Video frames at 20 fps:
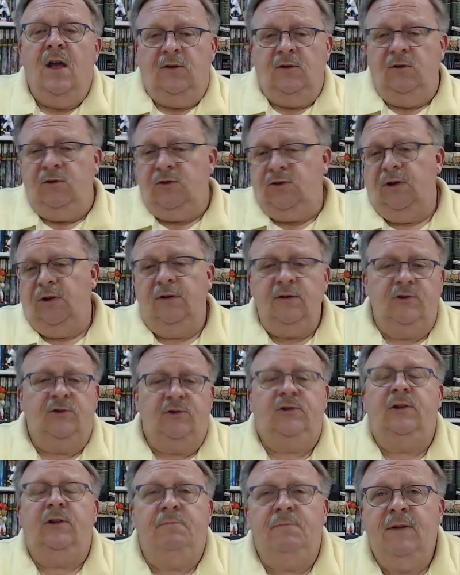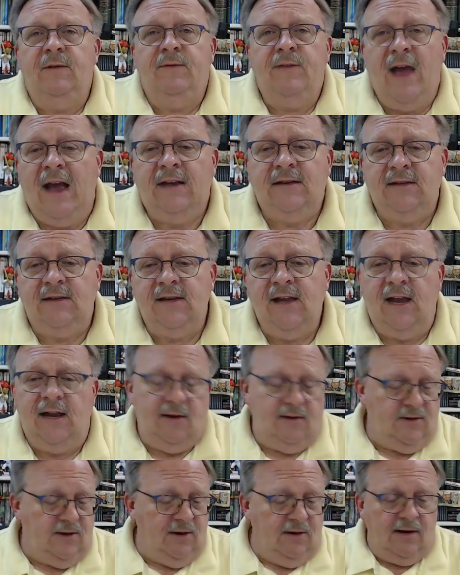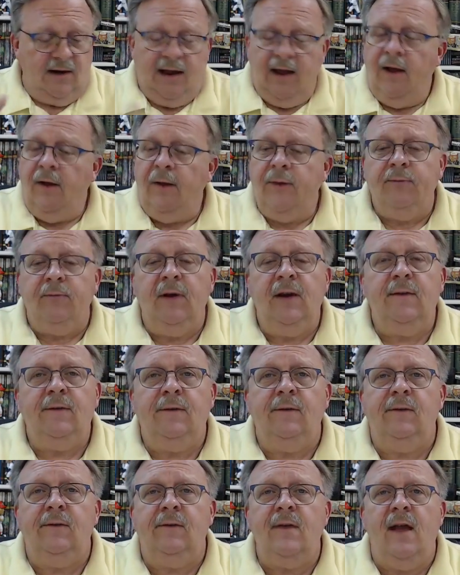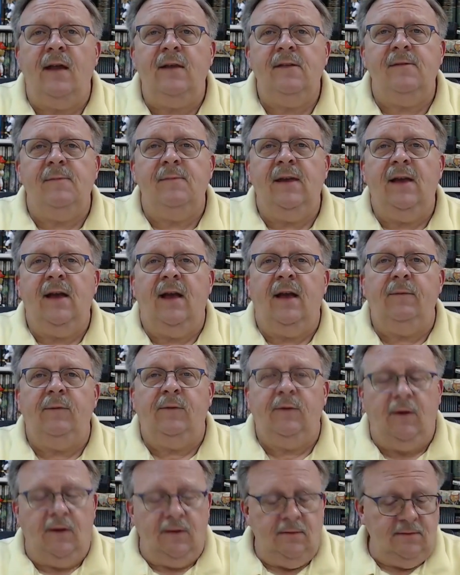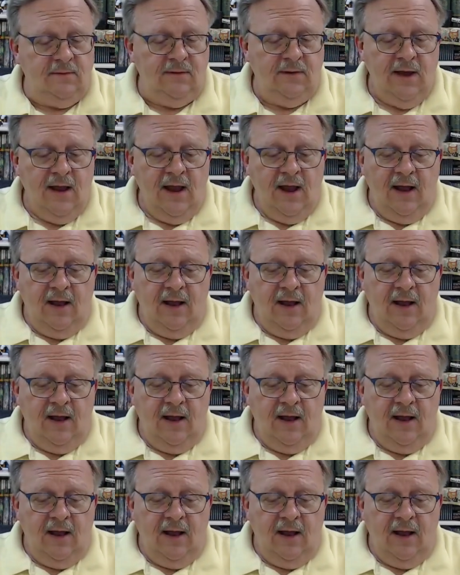You should or shouldn't be vaccinated. There are health reasons not to be, I'm certain.